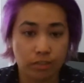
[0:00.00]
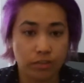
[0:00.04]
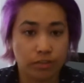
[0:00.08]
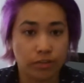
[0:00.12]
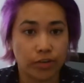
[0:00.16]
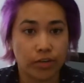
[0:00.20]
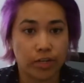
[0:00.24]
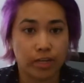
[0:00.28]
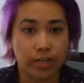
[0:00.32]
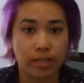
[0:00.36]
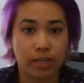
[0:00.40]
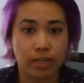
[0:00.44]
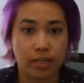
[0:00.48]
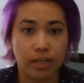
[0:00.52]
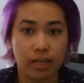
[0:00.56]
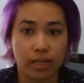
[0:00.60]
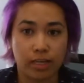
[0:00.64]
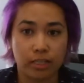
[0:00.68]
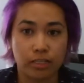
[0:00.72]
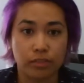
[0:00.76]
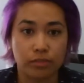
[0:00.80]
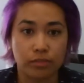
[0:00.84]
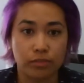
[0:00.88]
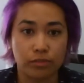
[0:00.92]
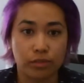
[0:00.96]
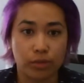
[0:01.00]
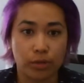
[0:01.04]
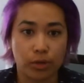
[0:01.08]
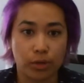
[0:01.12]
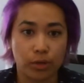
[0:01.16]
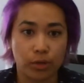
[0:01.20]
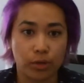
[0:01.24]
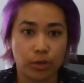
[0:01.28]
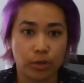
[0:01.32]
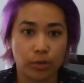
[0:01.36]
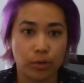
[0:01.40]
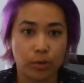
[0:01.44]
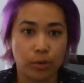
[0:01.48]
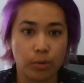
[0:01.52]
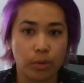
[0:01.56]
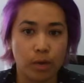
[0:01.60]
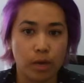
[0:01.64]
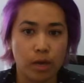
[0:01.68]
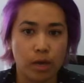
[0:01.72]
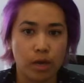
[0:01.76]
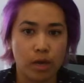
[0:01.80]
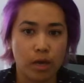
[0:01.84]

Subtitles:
very aligned for you,